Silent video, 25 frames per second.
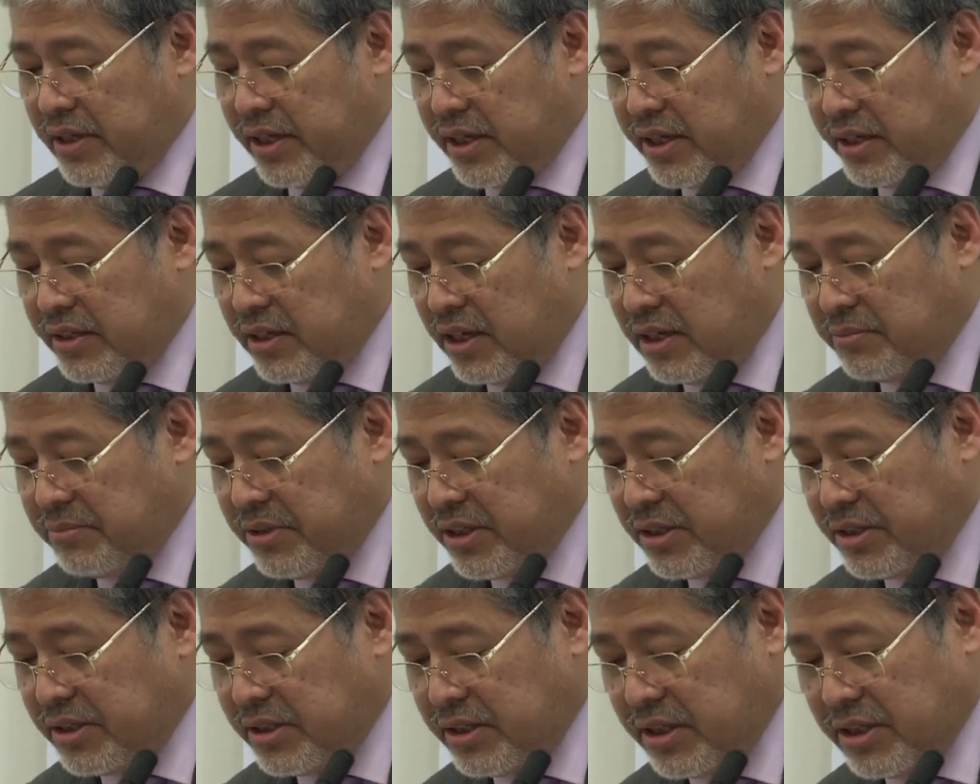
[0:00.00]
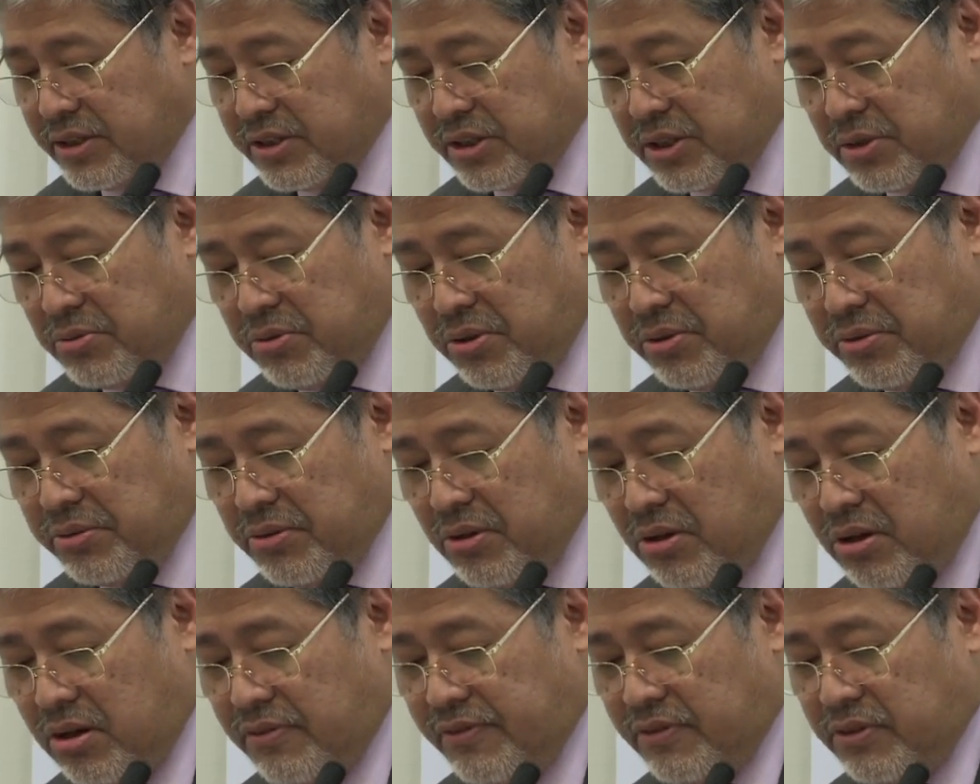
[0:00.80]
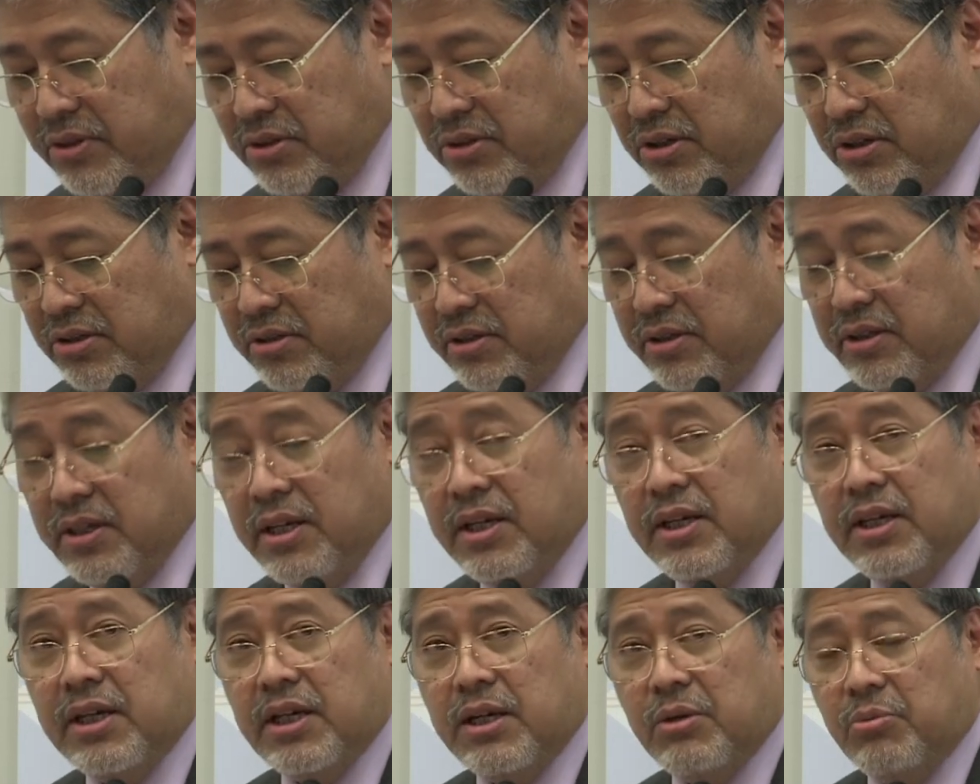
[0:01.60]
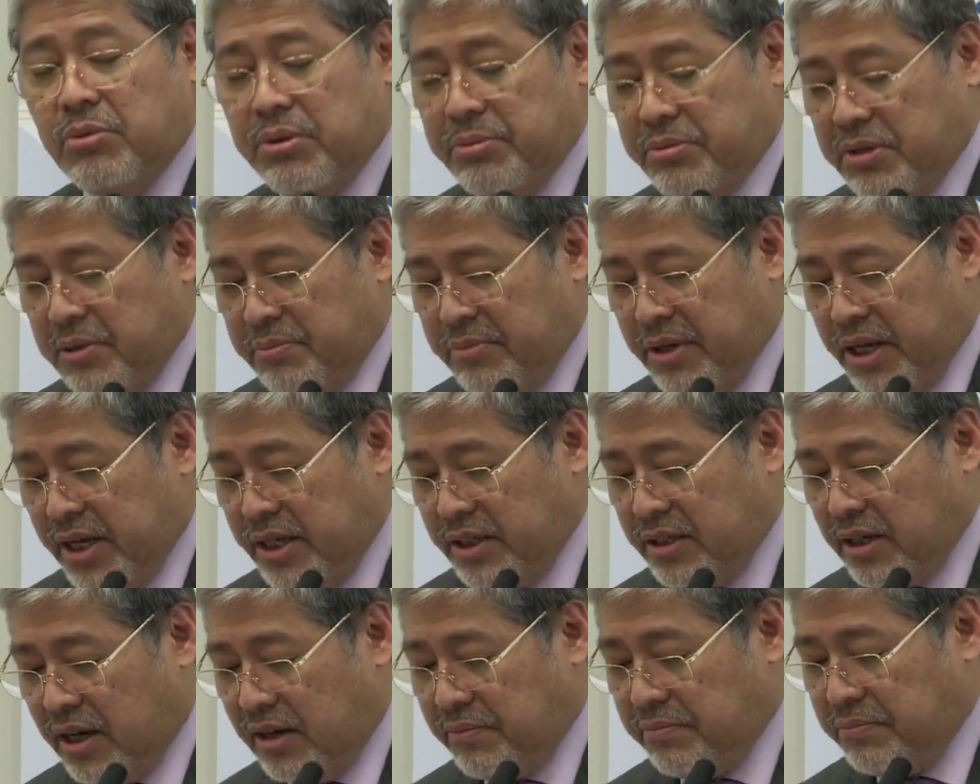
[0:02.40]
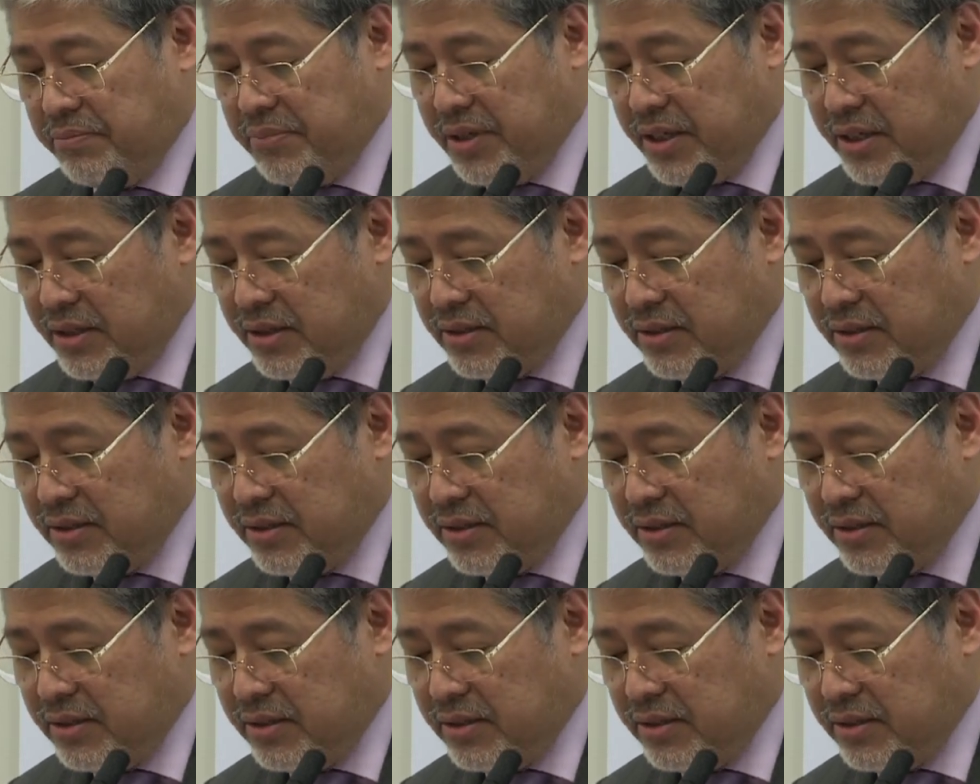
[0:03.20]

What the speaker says: Economics says, quote, overall, we remain upbeat